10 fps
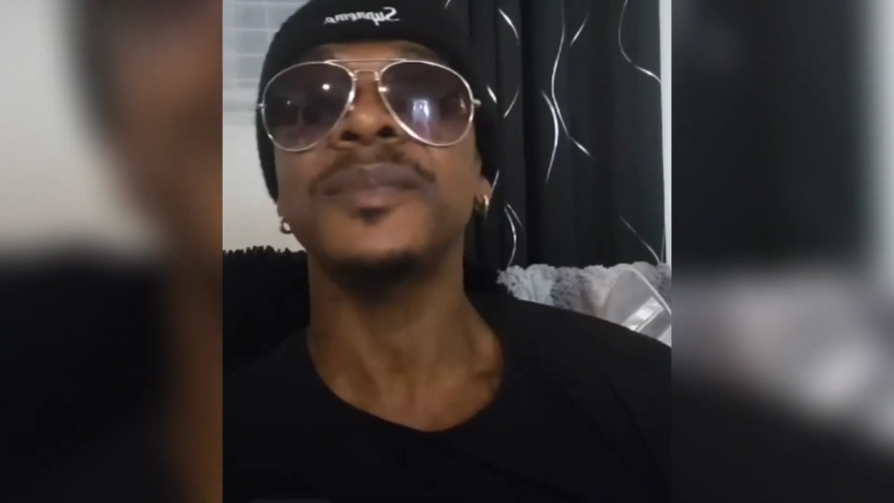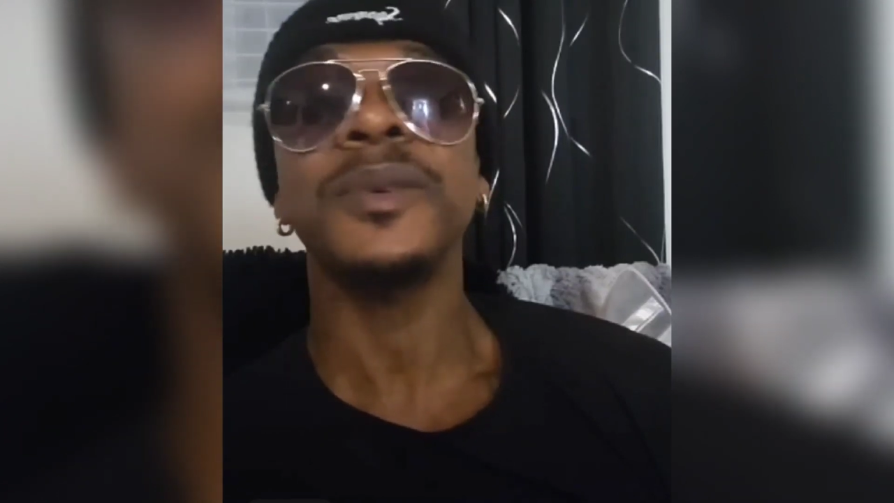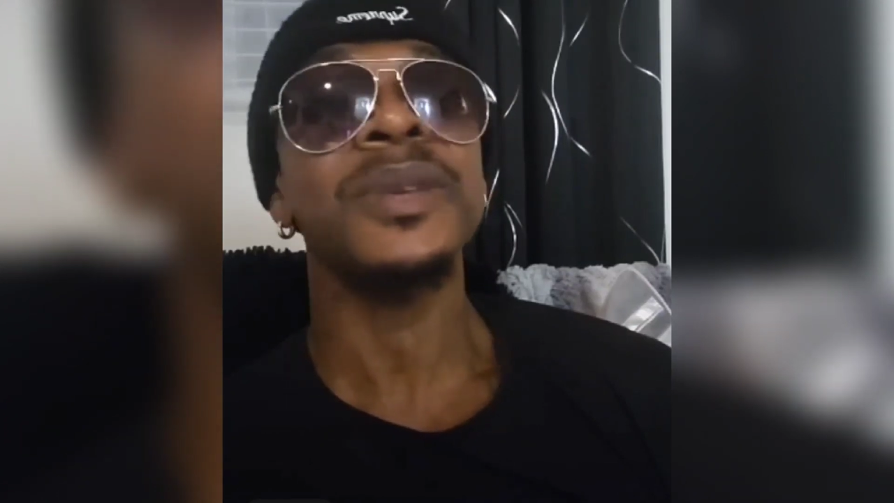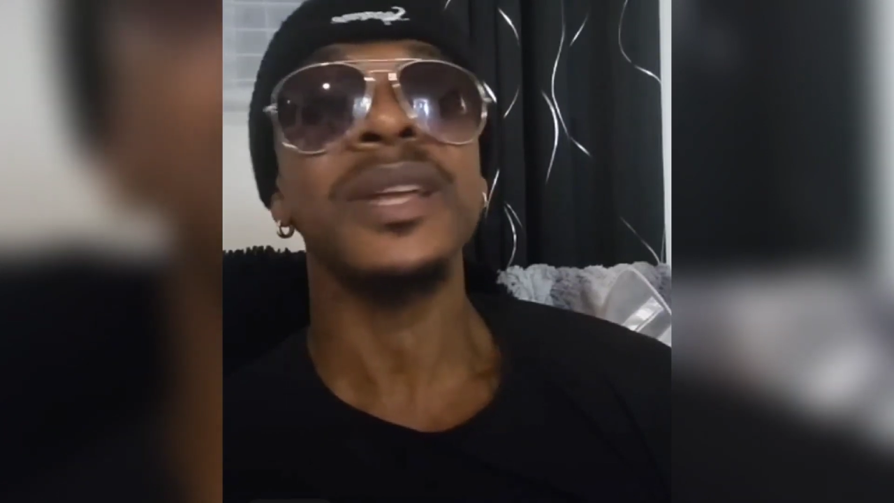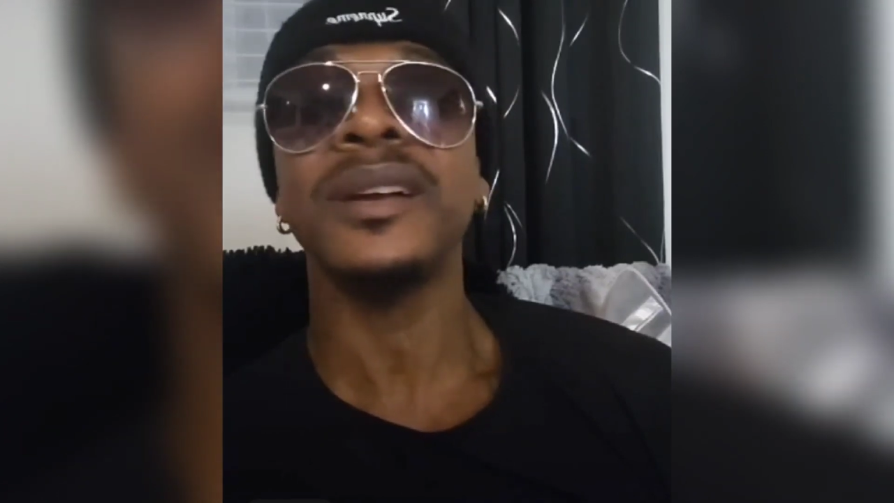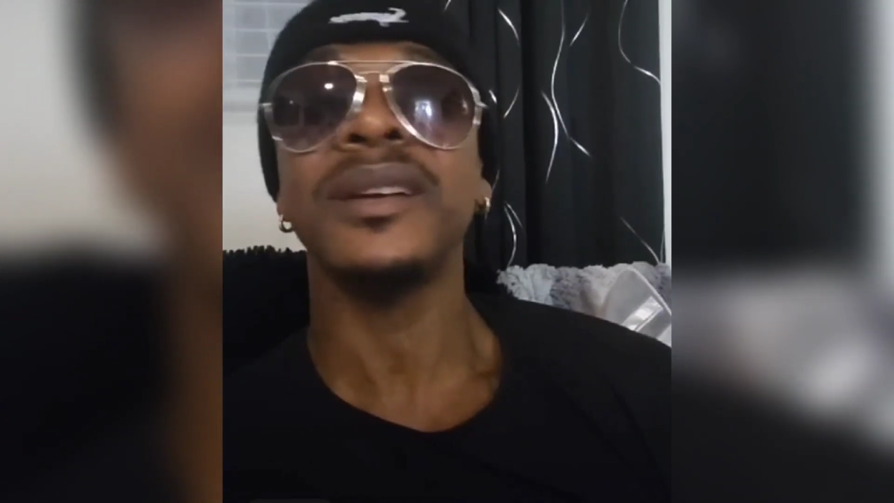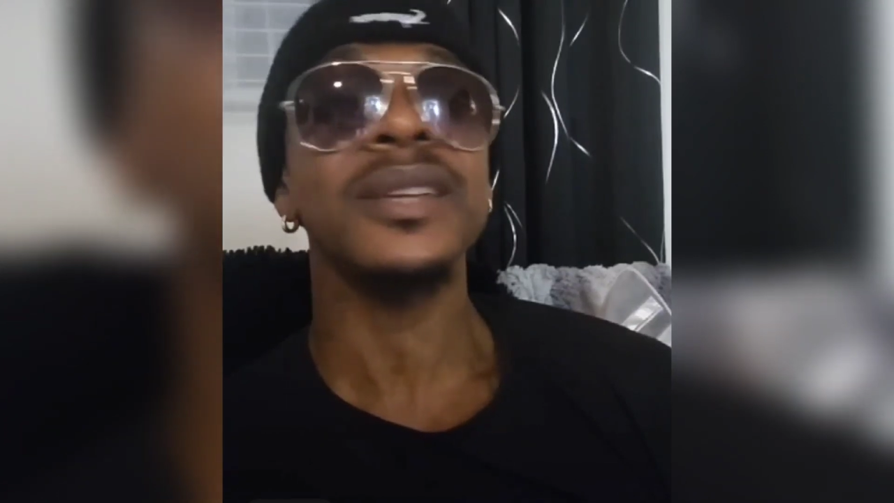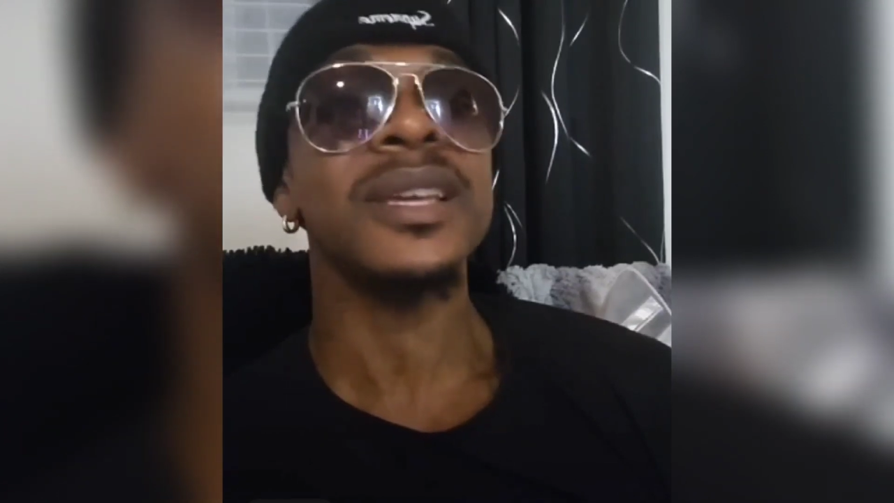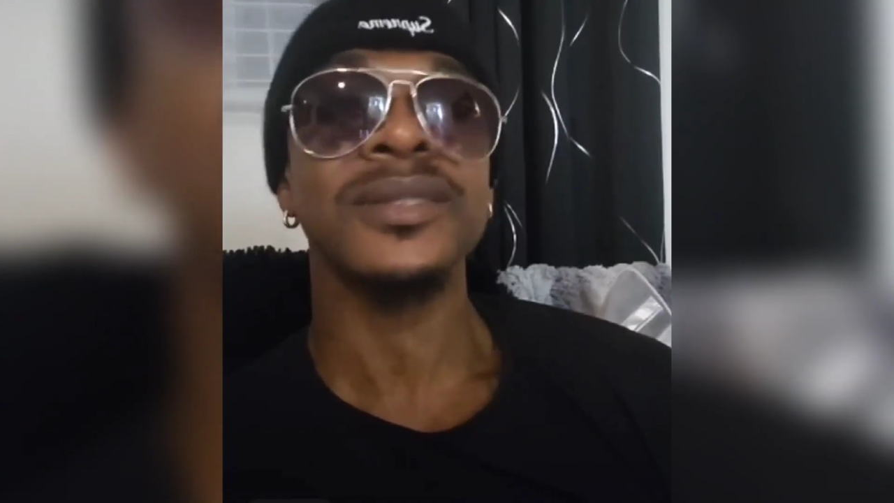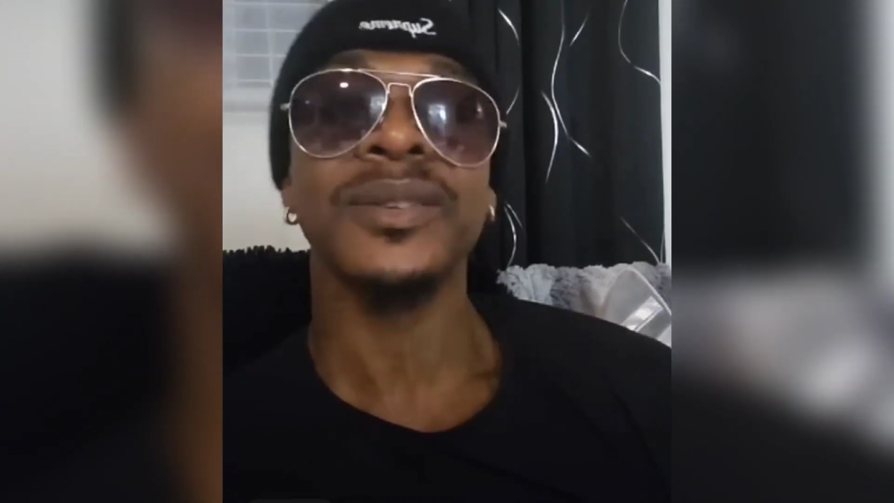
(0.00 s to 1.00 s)
sleeping with a
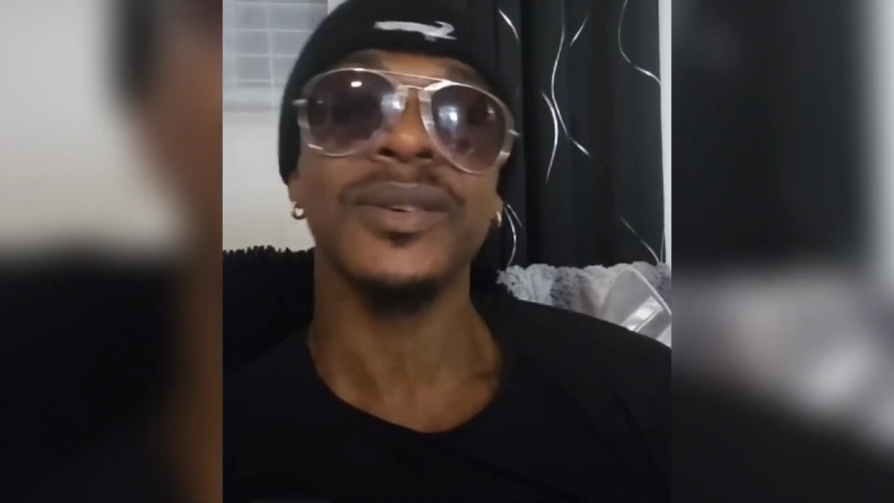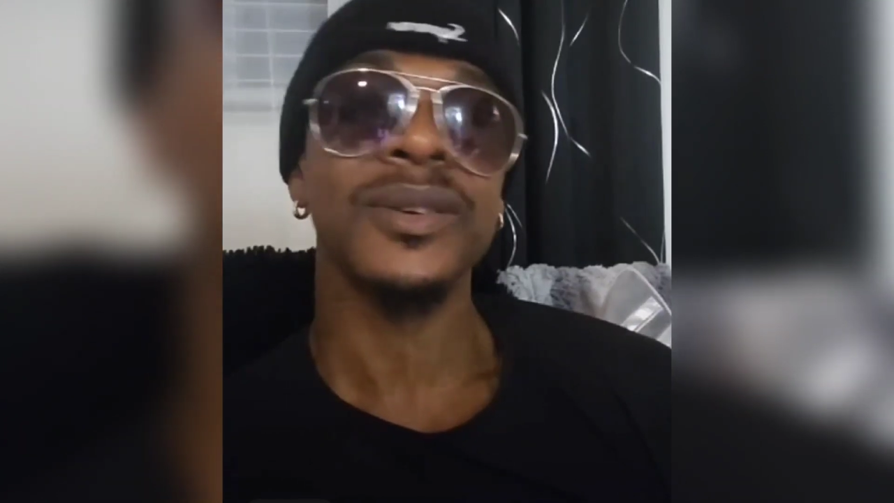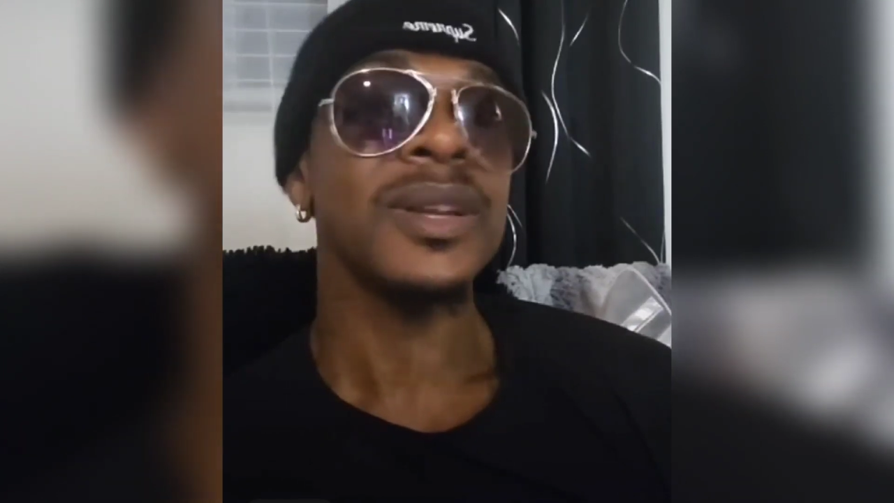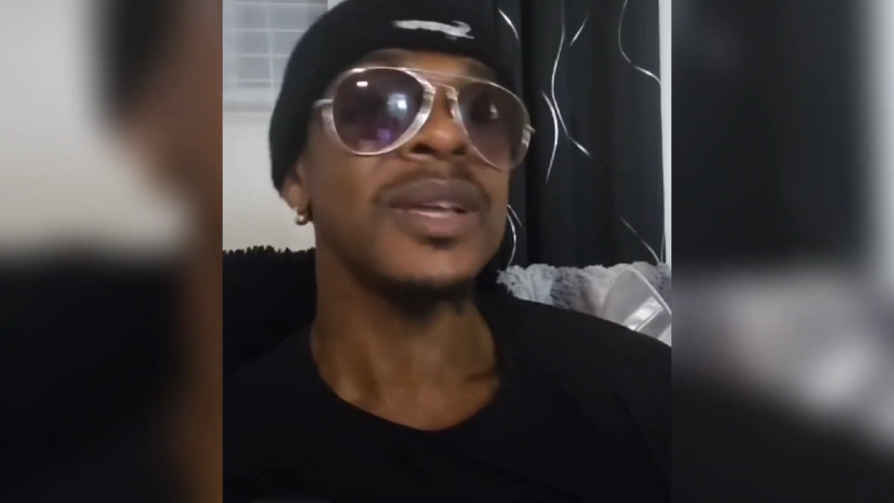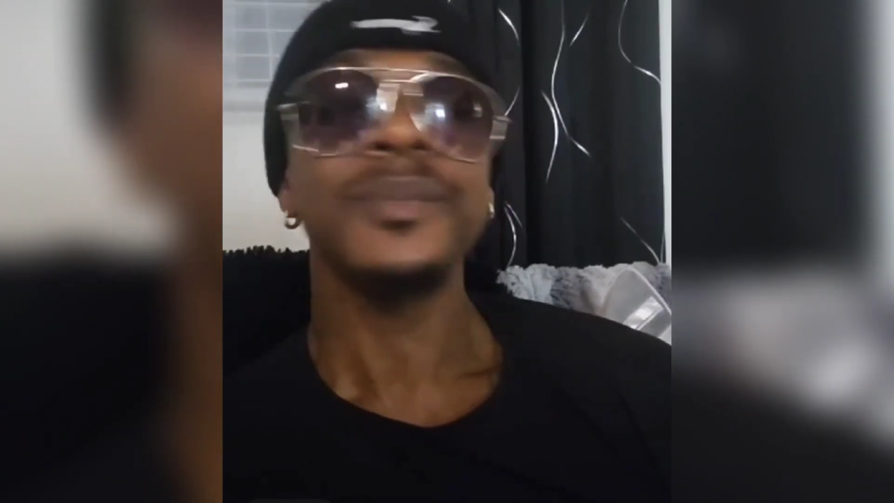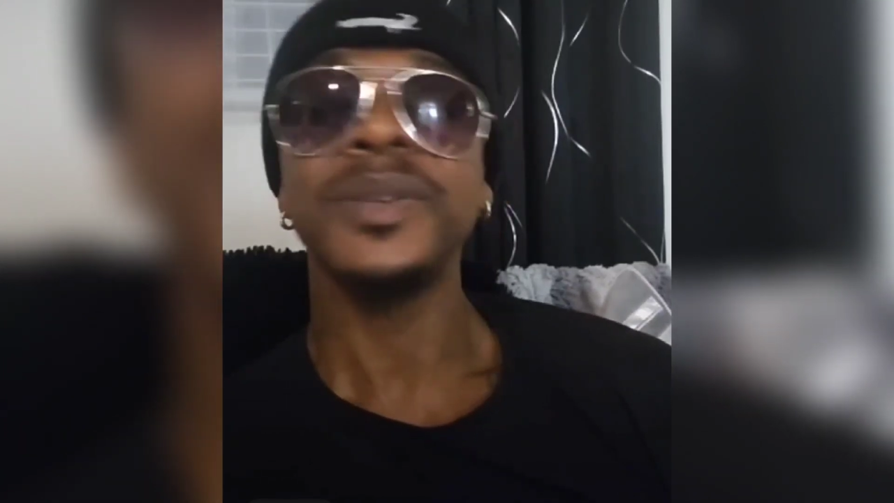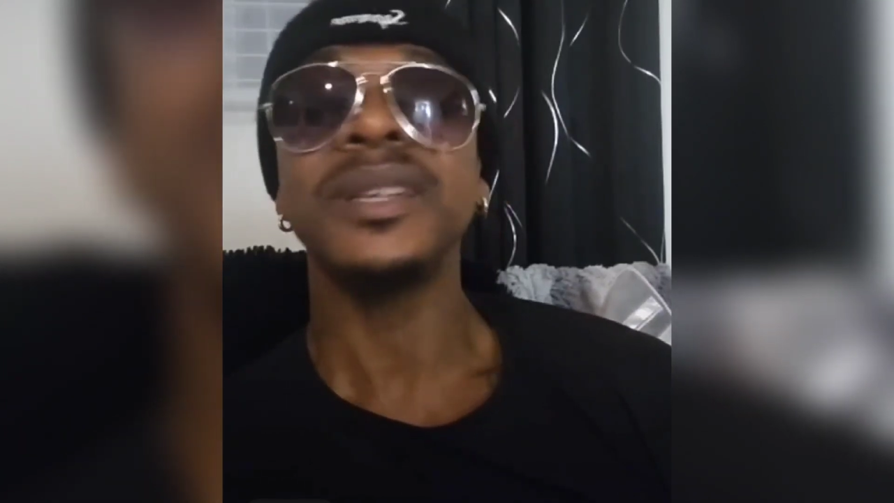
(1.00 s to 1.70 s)
girl next door.